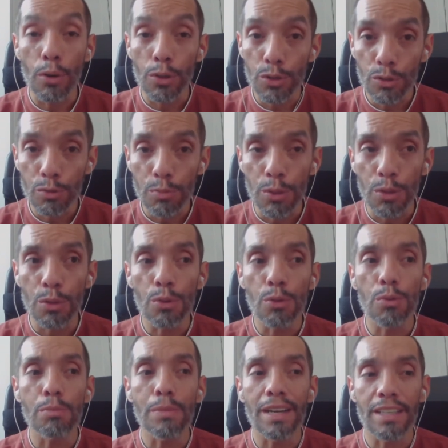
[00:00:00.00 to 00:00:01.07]
point of
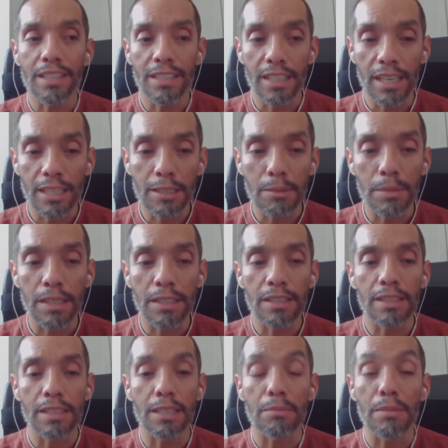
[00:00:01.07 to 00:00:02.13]
view, my
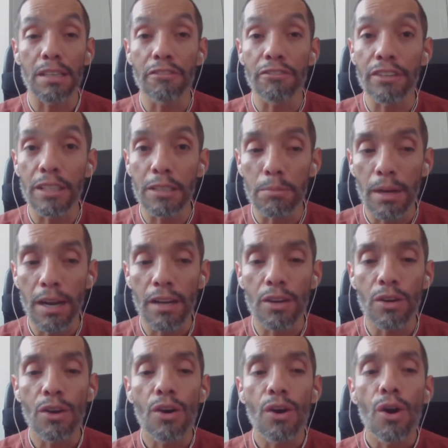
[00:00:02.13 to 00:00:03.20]
assessment, and my
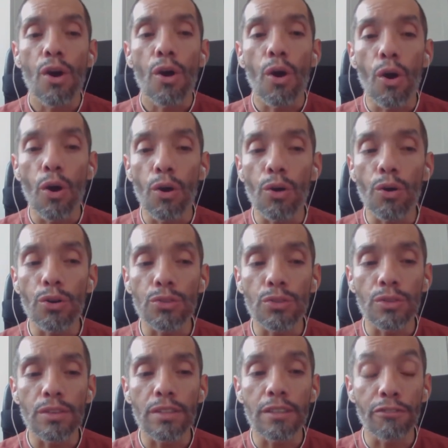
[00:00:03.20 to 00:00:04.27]
feedback
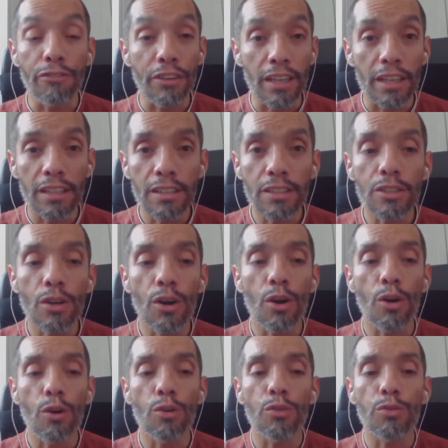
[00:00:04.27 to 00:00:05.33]
on the field
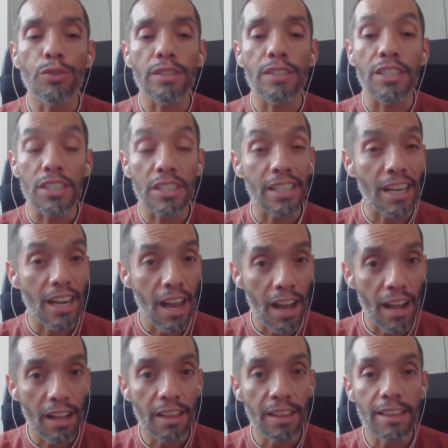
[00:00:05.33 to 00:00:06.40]
of digital
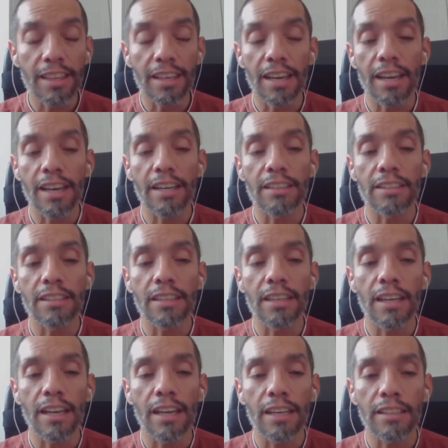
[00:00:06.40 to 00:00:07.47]
health
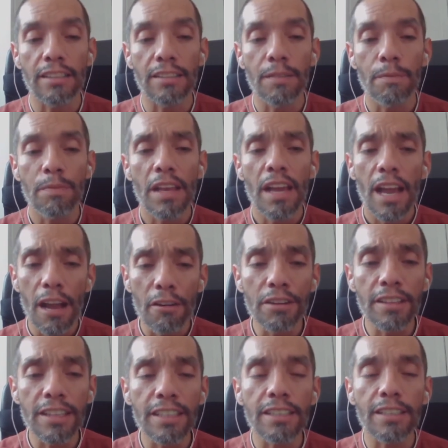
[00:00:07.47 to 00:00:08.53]
and
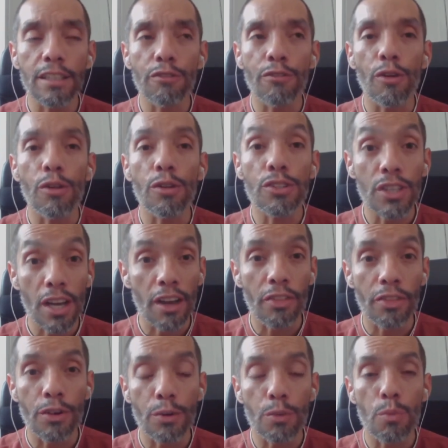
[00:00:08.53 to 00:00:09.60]
everything that falls
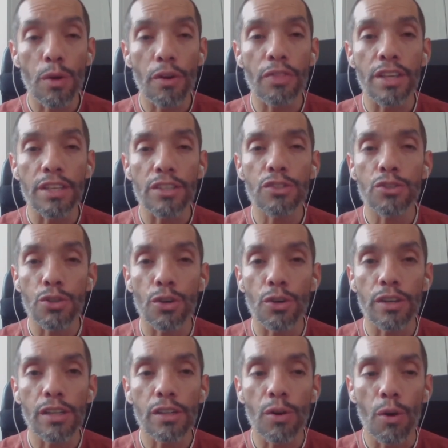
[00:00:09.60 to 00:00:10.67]
under what this
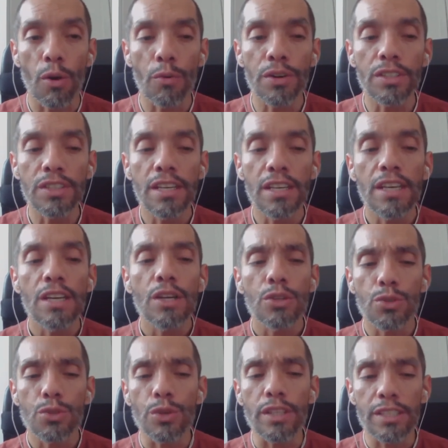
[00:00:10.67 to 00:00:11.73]
journal covers.
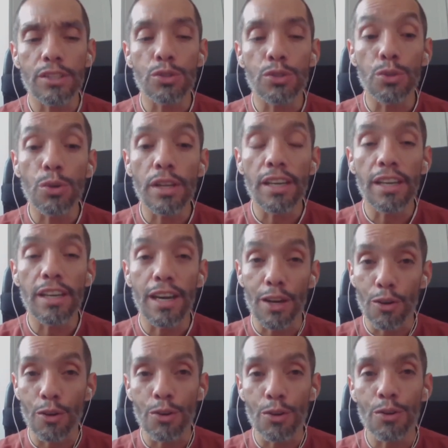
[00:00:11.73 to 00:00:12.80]
So it's truly
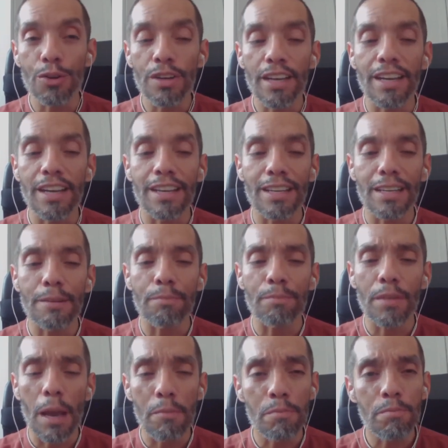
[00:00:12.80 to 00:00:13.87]
an honor,
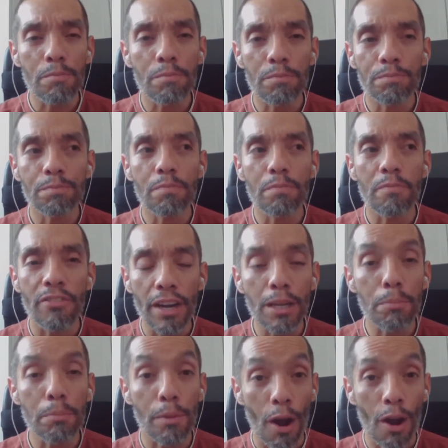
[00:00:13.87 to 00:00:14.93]
and I'm
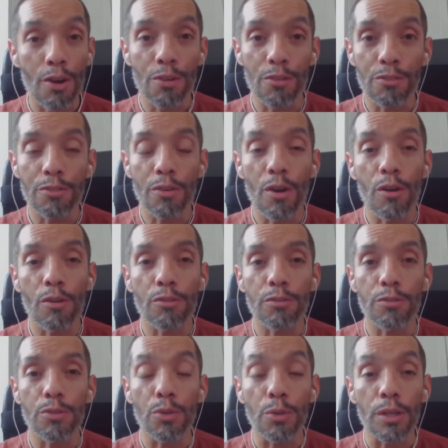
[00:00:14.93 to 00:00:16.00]
very proud of
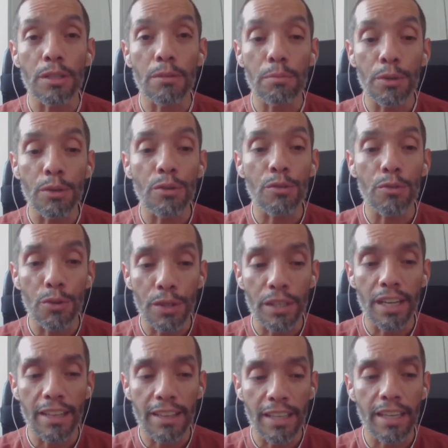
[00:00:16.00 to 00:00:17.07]
doing peer
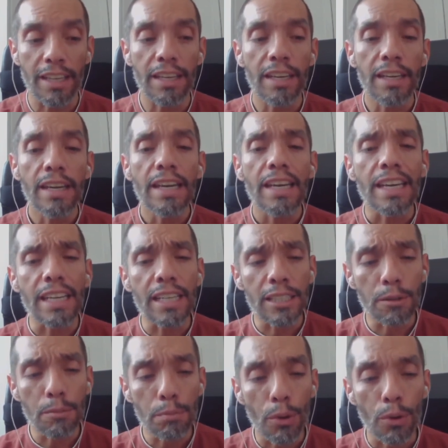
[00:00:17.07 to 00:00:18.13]
reviewing. I think it
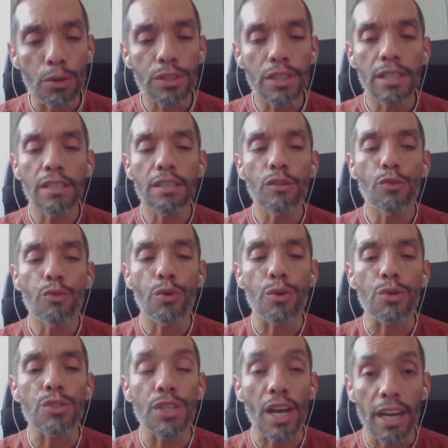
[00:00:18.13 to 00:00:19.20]
is important
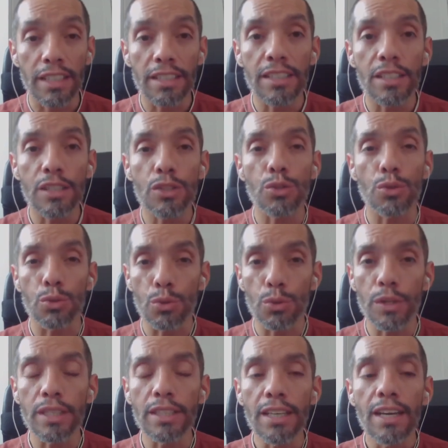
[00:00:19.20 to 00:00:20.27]
for scientists to
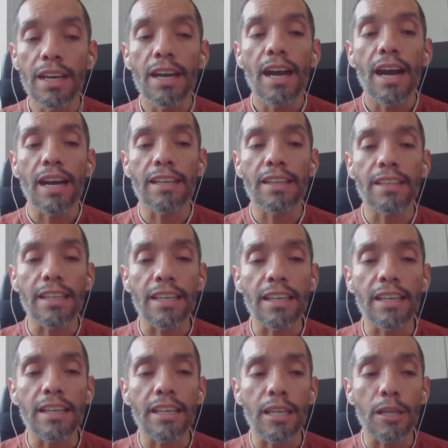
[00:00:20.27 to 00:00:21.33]
do it. I
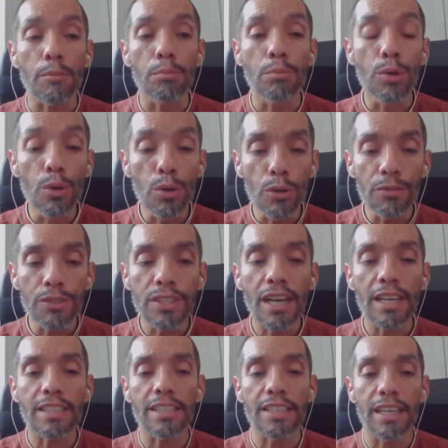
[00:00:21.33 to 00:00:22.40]
think it improves
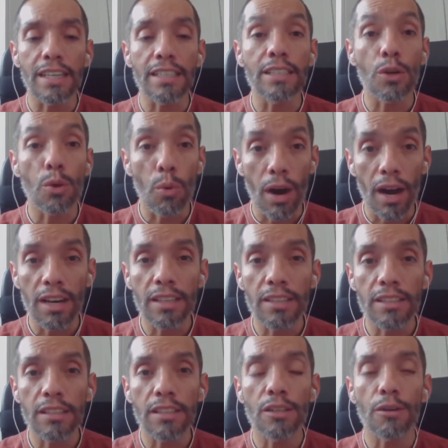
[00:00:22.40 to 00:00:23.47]
at the end the
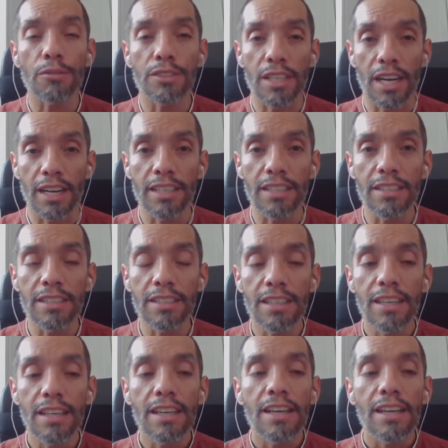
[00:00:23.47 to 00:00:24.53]
quality of science.
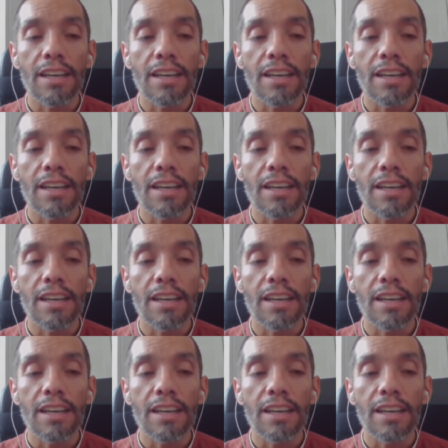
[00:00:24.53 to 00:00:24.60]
